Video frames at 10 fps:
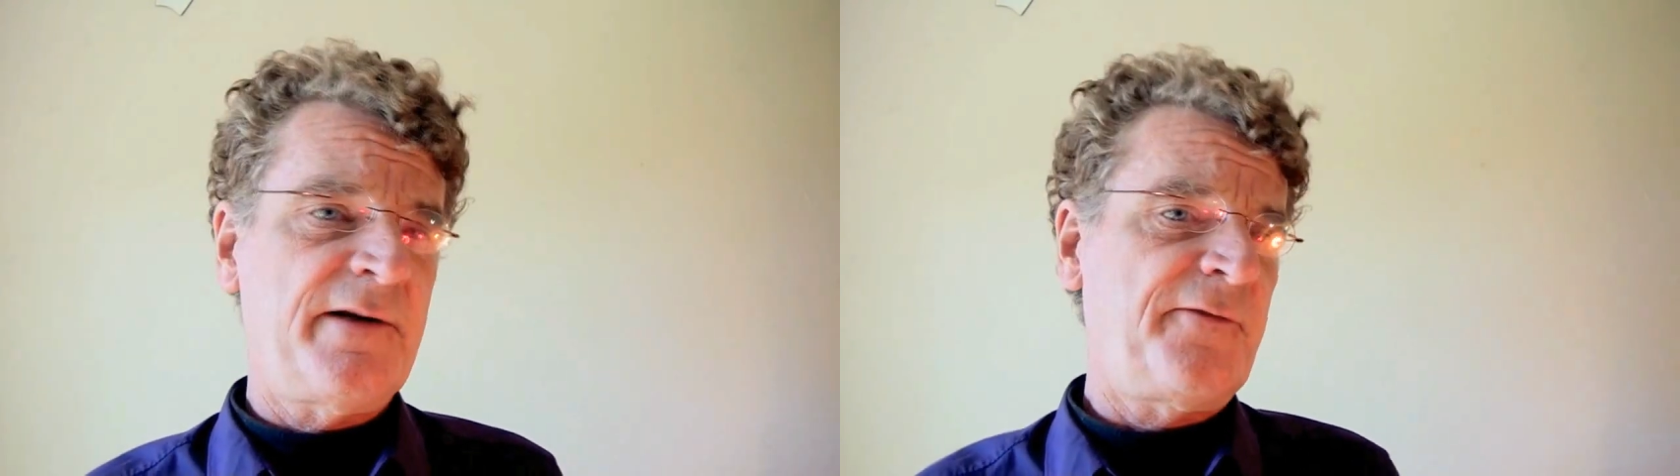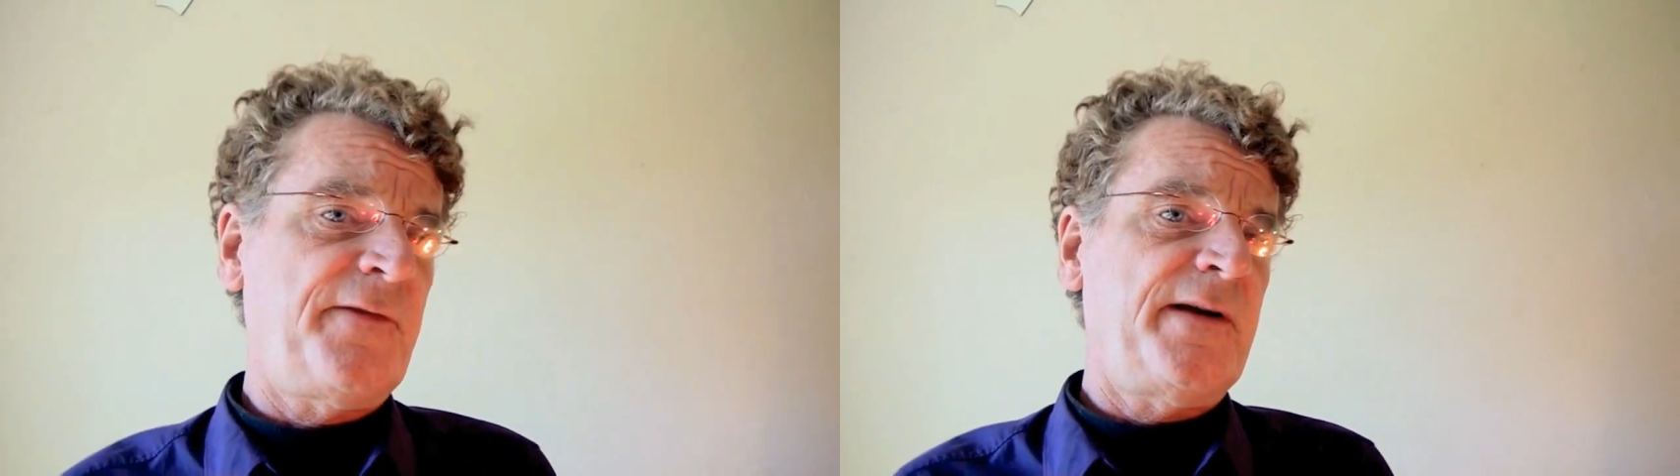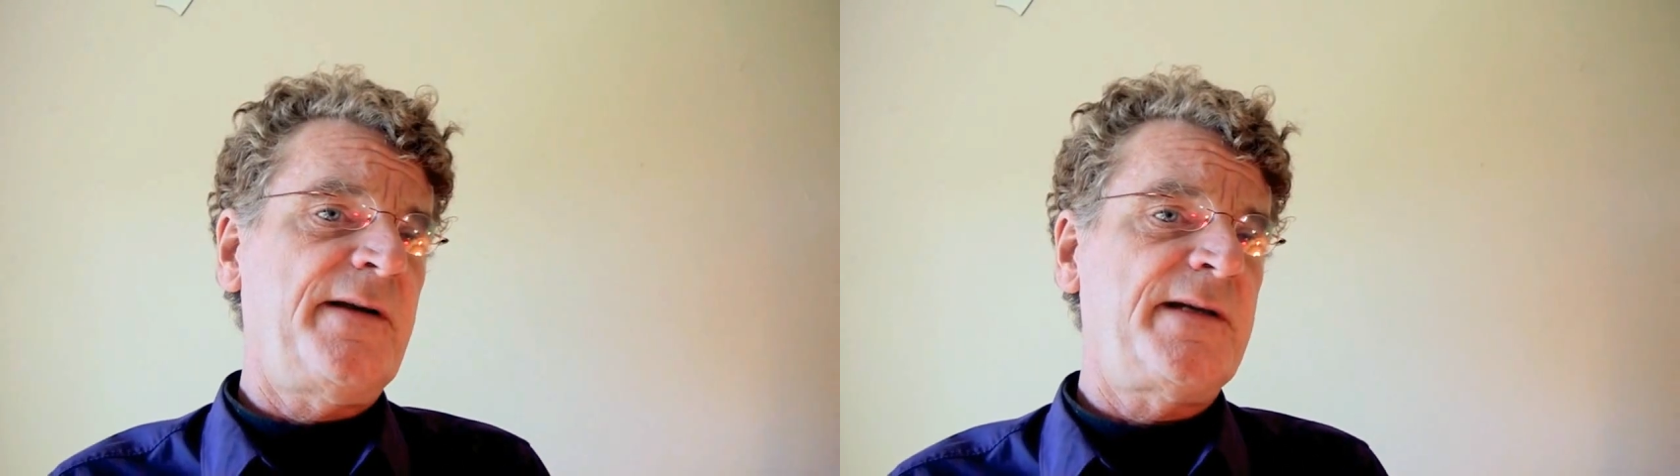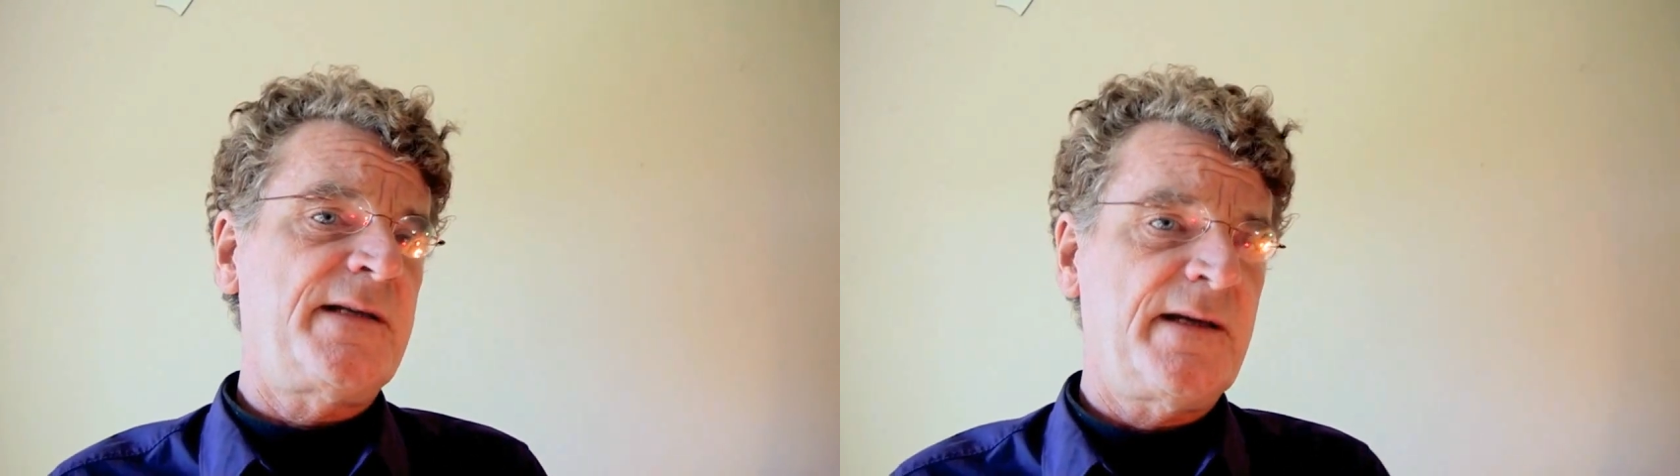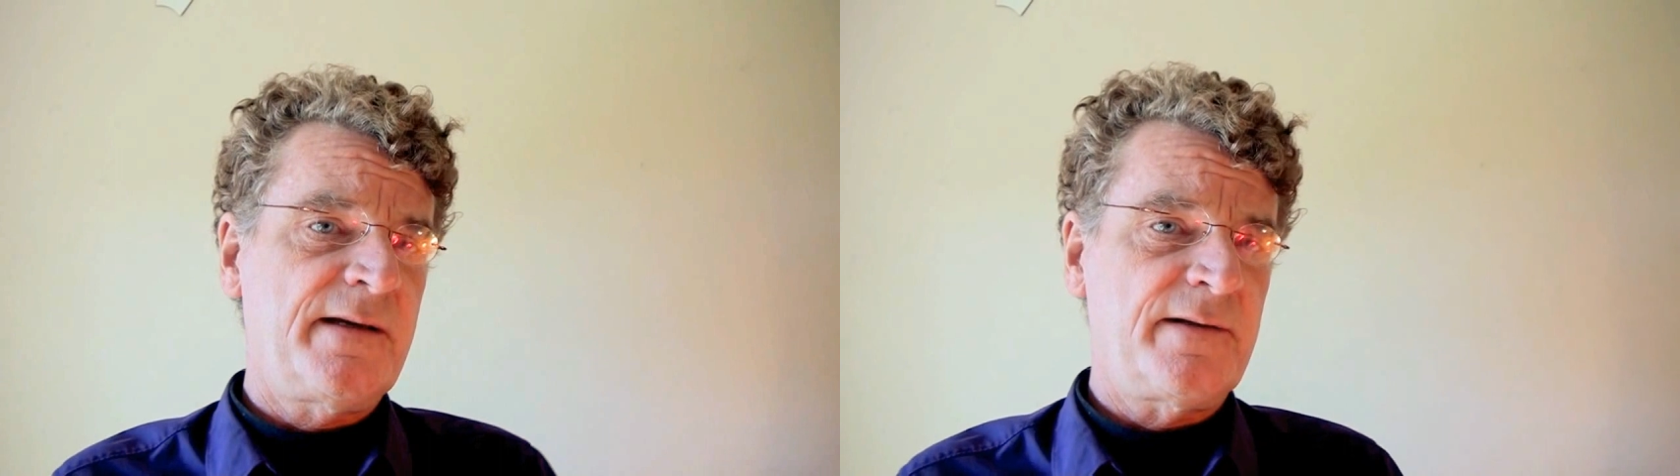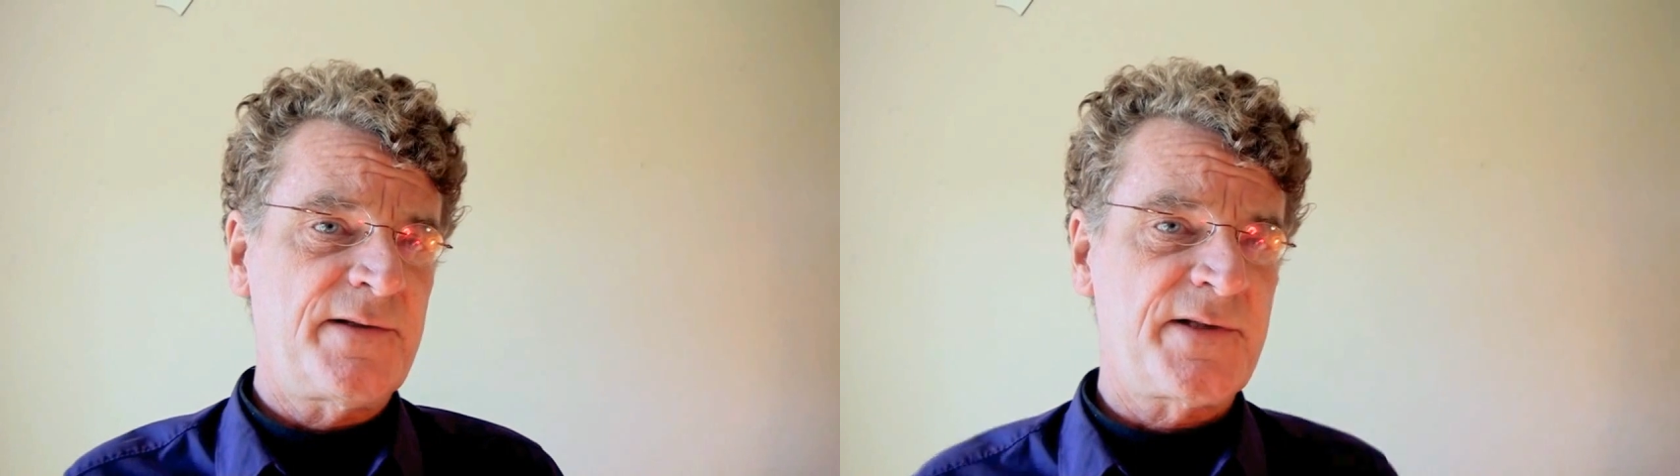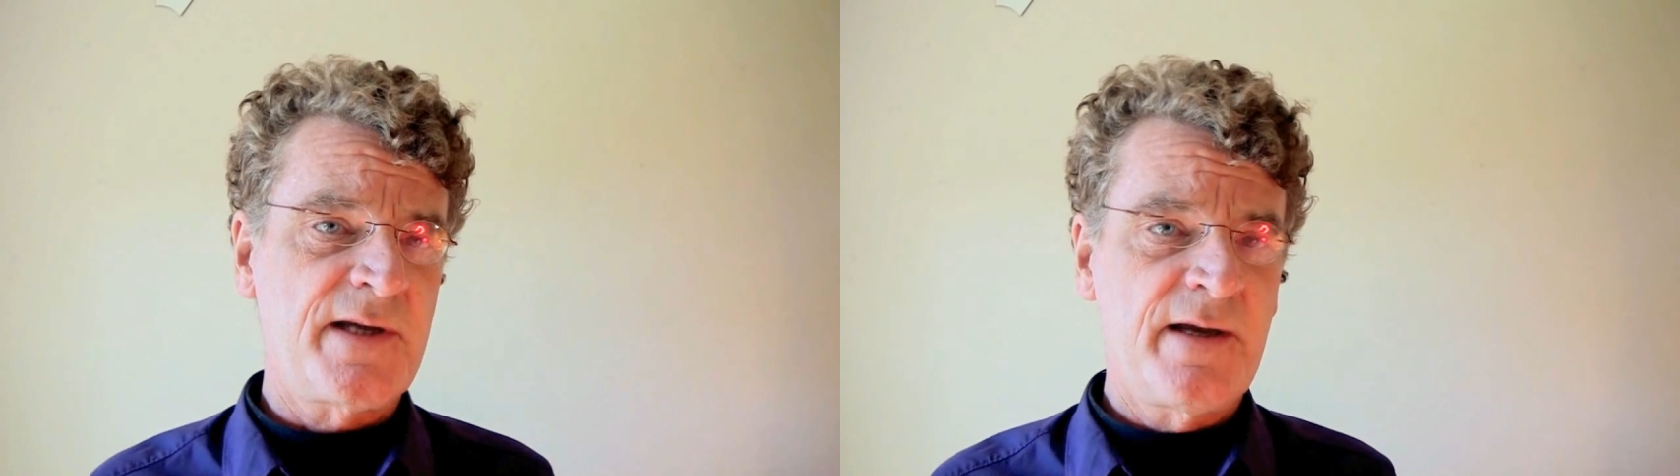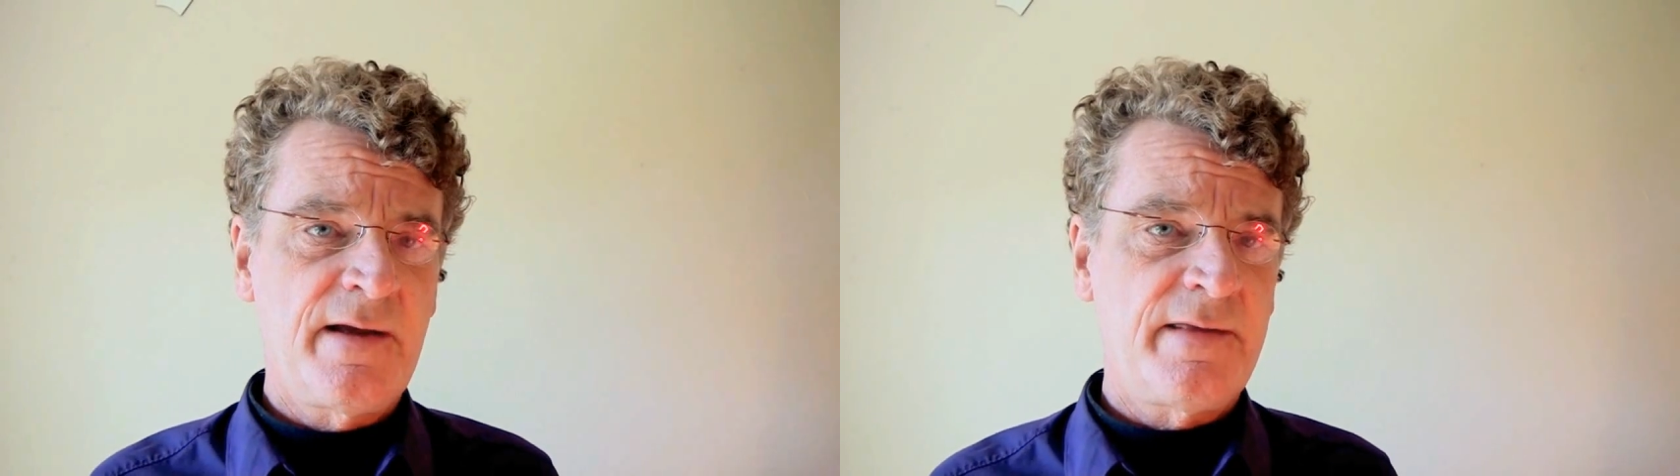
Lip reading: their fairy tales,